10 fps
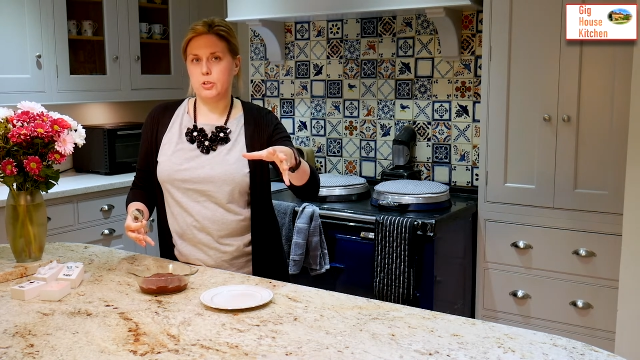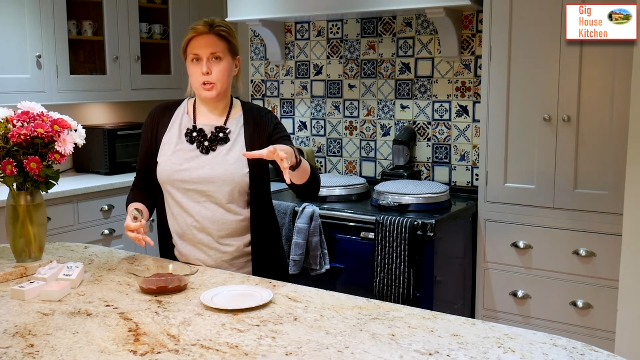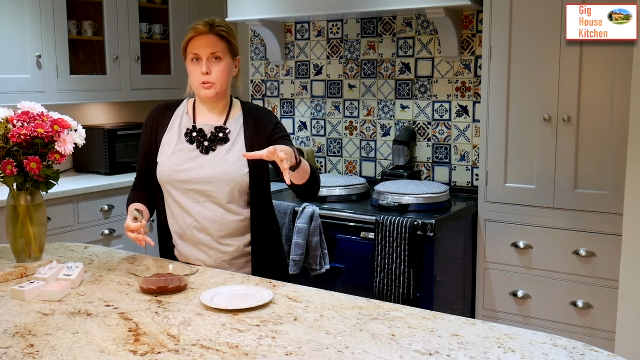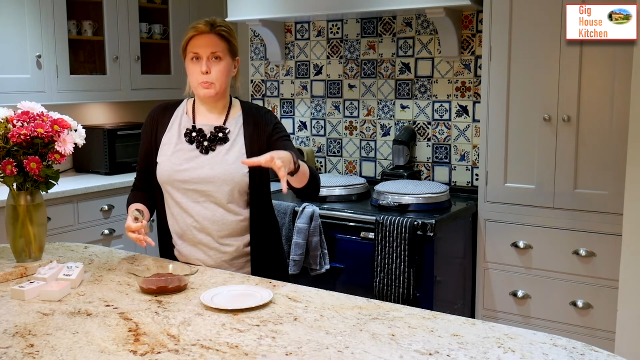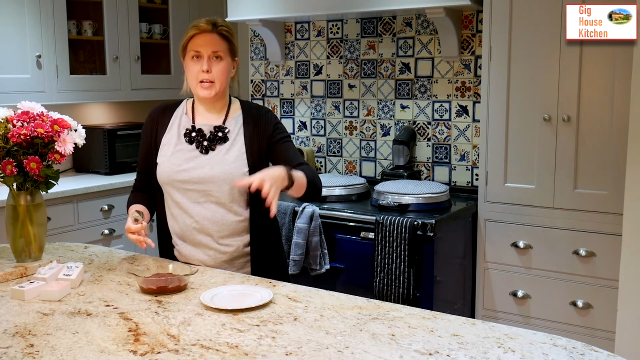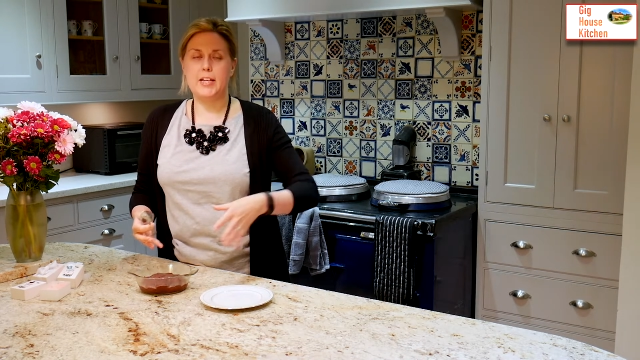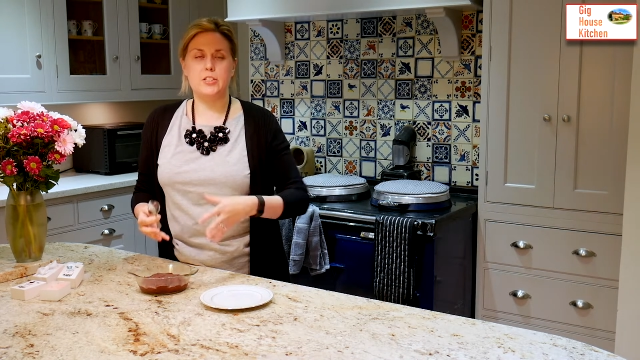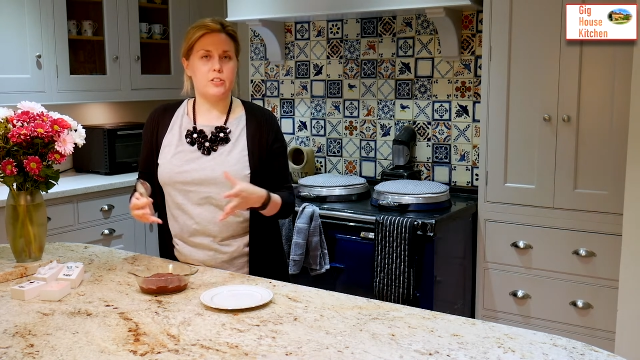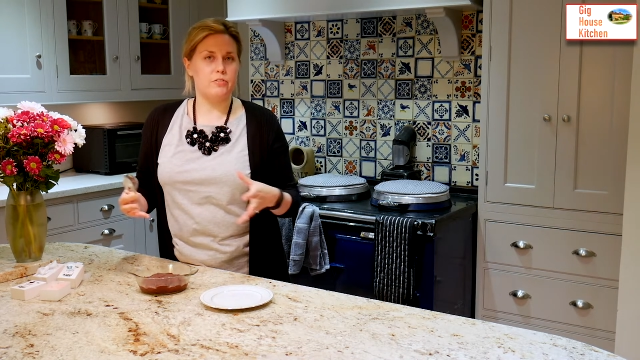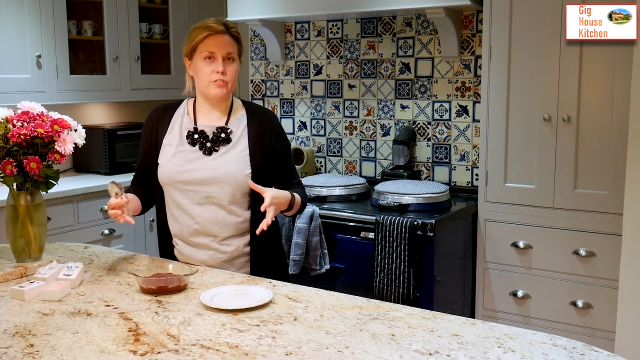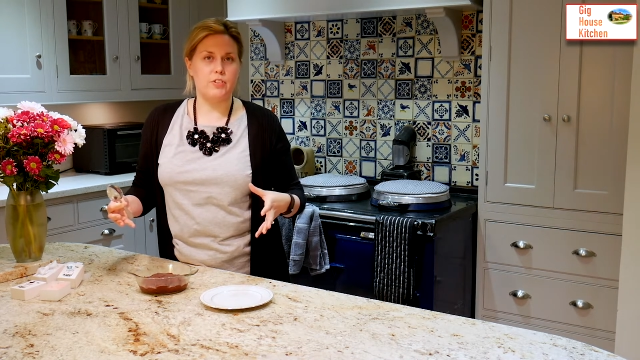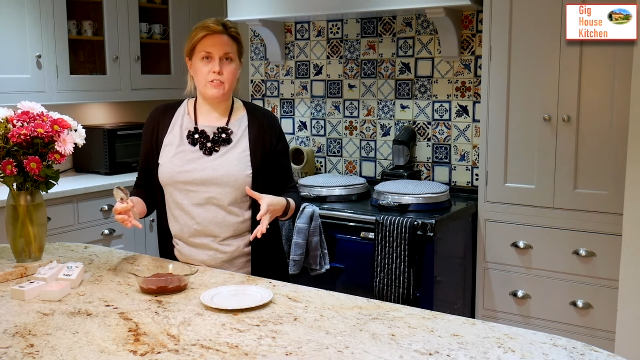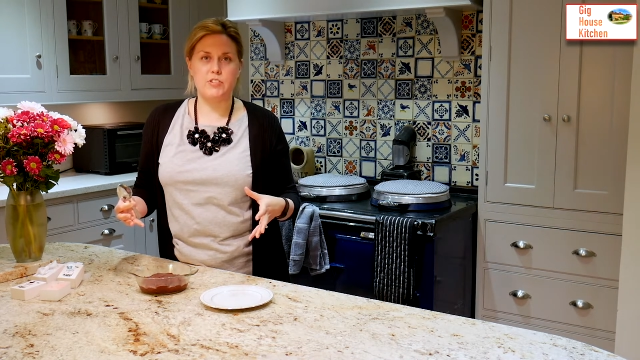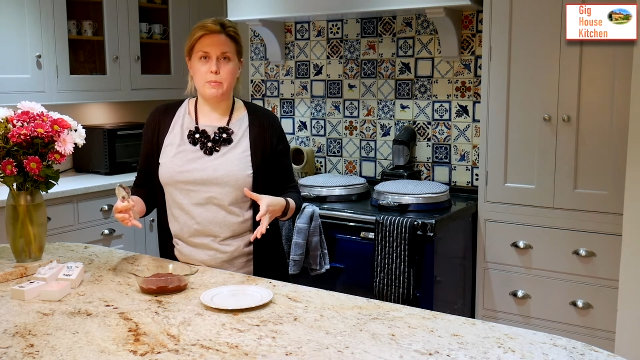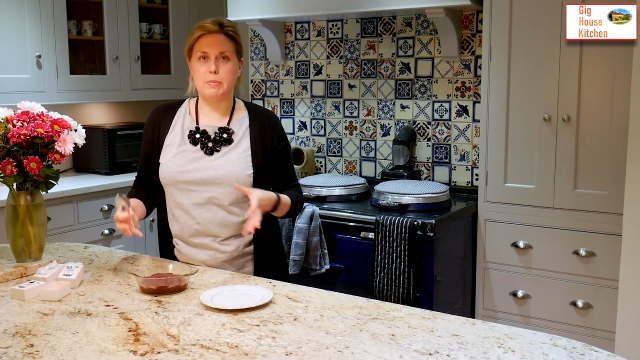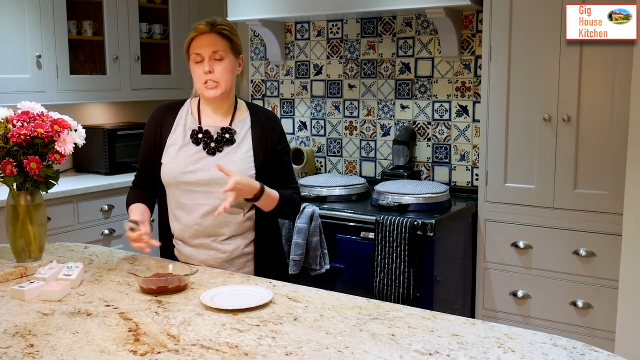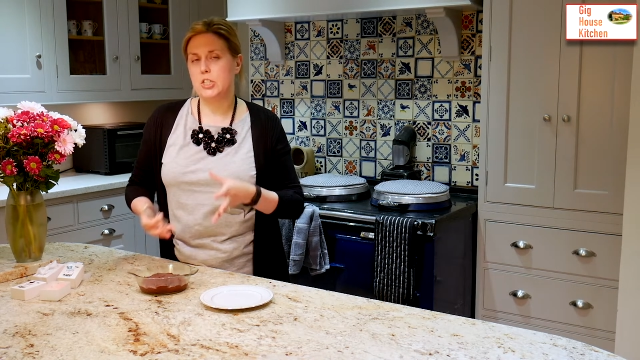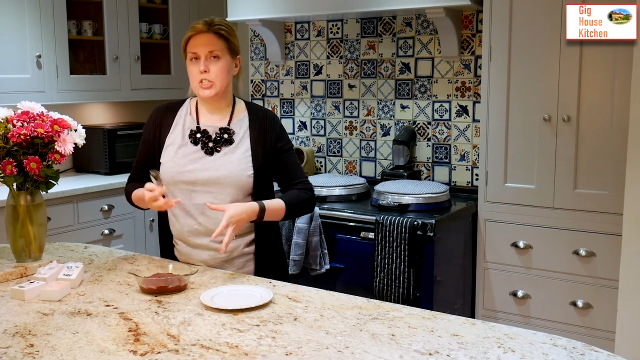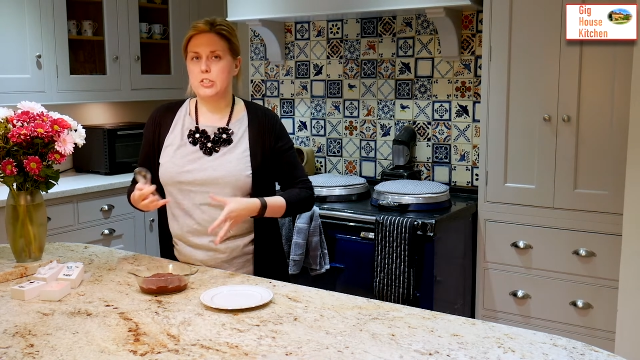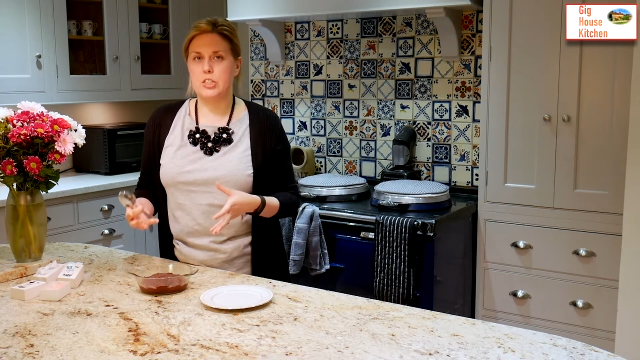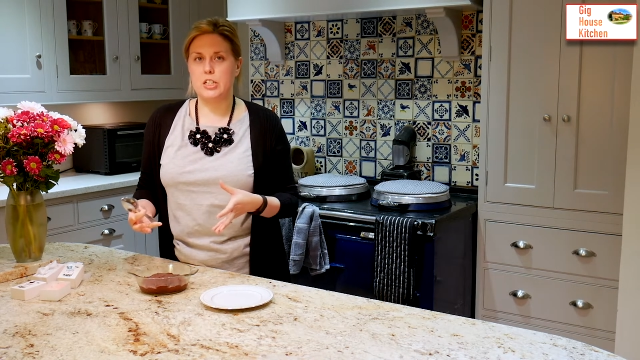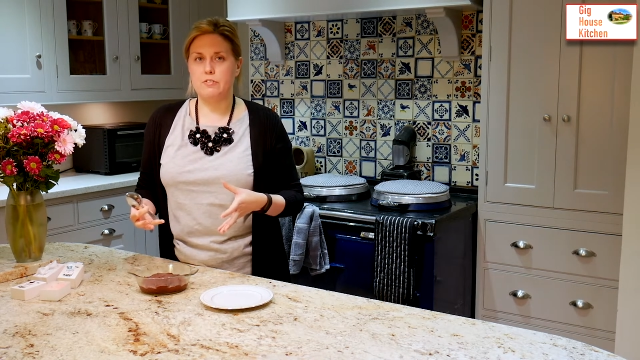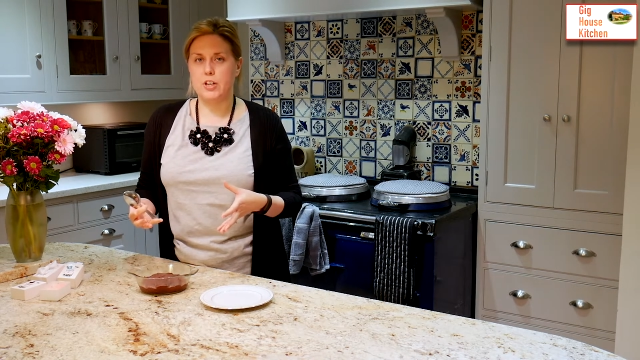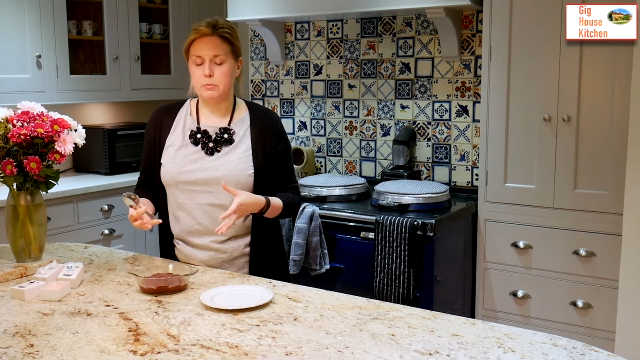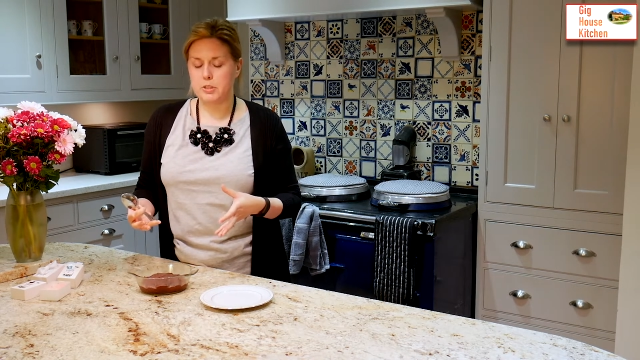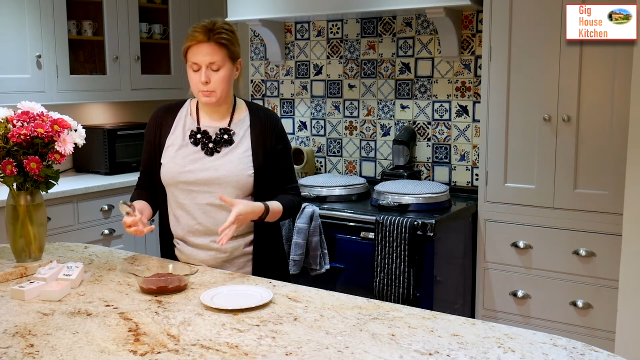cold place for 5-10 minutes just until it firms up